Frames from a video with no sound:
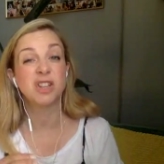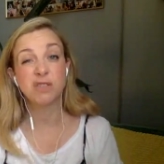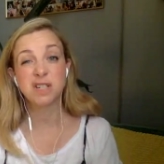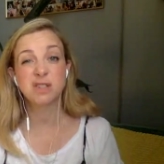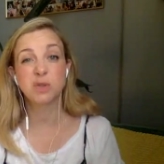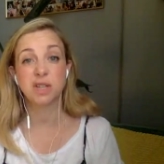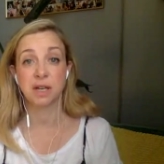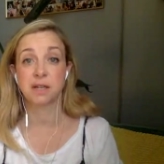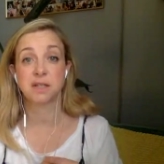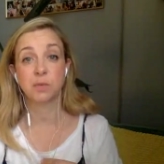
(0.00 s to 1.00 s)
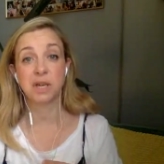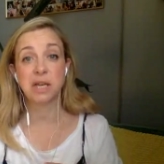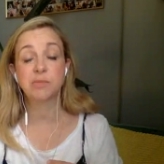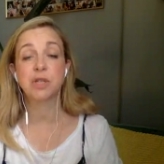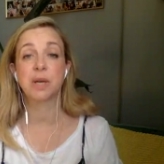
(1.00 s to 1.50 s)
The critical thing is that we keep
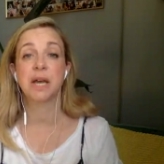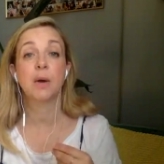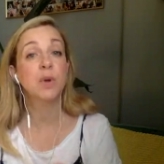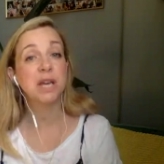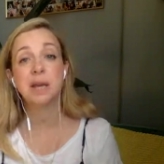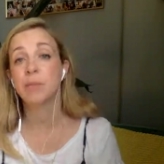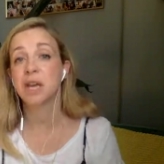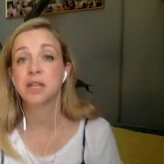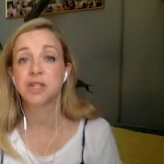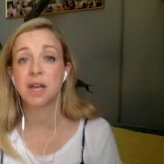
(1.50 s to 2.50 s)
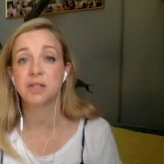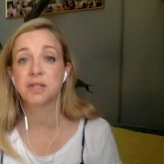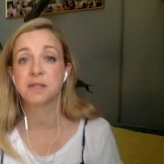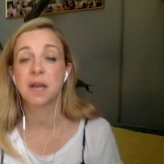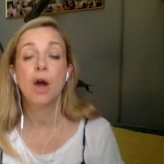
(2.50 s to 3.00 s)
doing it and we keep making
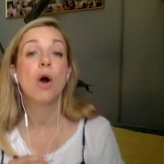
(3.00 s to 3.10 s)
changes